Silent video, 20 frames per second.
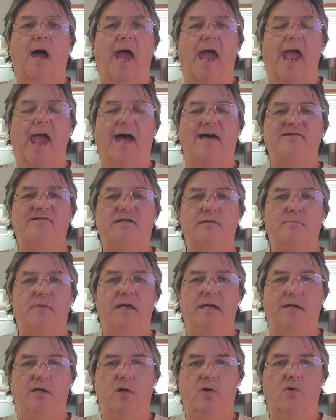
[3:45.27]
has to
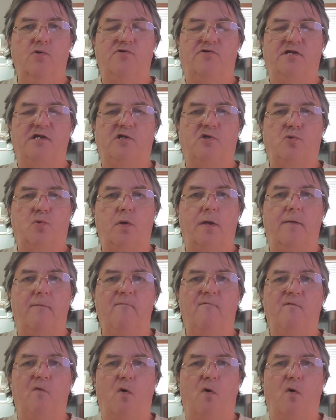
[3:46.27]
be used, extreme